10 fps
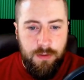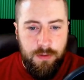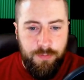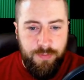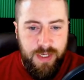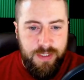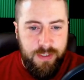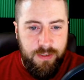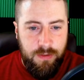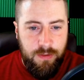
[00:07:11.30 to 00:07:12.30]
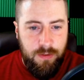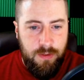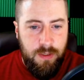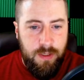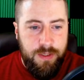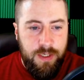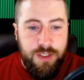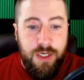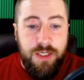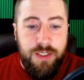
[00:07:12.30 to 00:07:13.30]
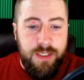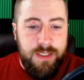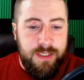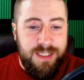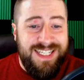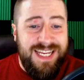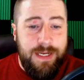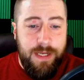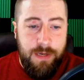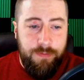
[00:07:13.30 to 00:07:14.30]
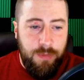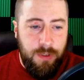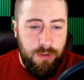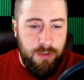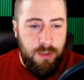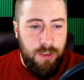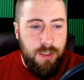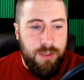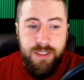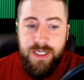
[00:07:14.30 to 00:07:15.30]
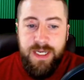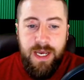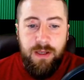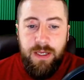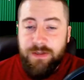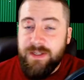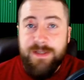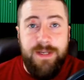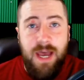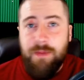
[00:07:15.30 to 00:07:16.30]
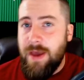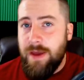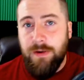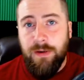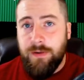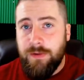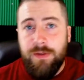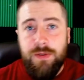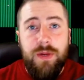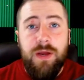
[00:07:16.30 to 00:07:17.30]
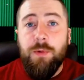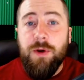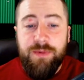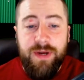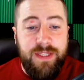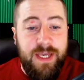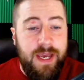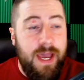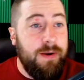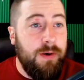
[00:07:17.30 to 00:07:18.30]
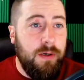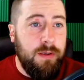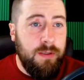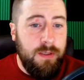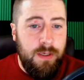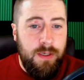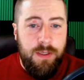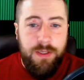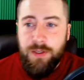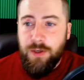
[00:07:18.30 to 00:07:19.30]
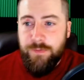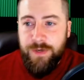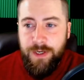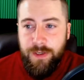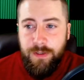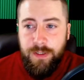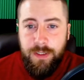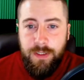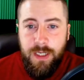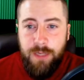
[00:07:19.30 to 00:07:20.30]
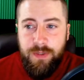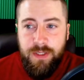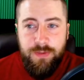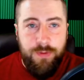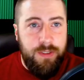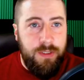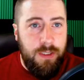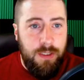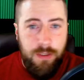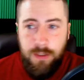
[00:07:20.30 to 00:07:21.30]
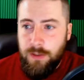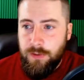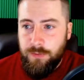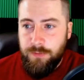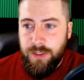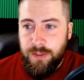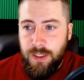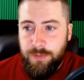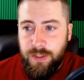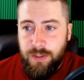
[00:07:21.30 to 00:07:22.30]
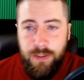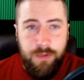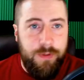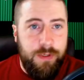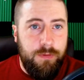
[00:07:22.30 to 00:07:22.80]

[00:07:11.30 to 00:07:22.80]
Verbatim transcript: Paste it. Then change this to C name. The TLL does not matter. Do not worry about that at all. Then go over here, copy this one. Oop, didn't copy. There we go.